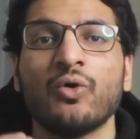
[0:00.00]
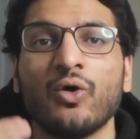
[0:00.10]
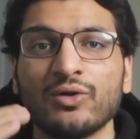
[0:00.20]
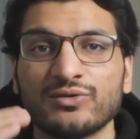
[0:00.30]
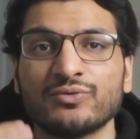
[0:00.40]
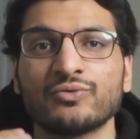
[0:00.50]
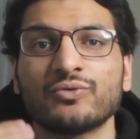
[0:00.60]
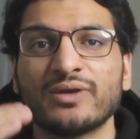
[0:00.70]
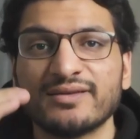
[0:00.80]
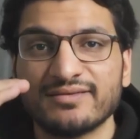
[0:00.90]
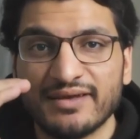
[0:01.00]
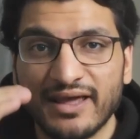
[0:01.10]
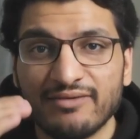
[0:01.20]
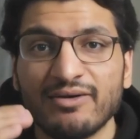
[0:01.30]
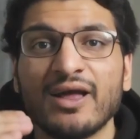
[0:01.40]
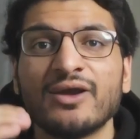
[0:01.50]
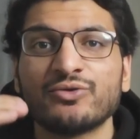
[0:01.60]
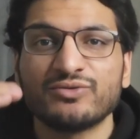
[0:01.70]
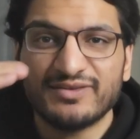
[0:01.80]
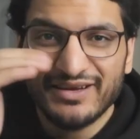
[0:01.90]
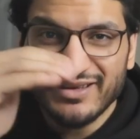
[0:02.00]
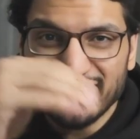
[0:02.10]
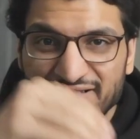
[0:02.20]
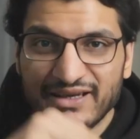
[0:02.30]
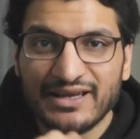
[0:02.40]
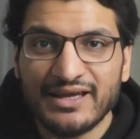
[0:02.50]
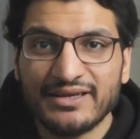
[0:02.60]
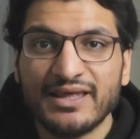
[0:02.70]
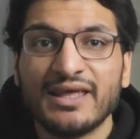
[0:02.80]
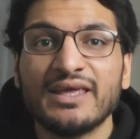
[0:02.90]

also known as NAV, to steadily decline,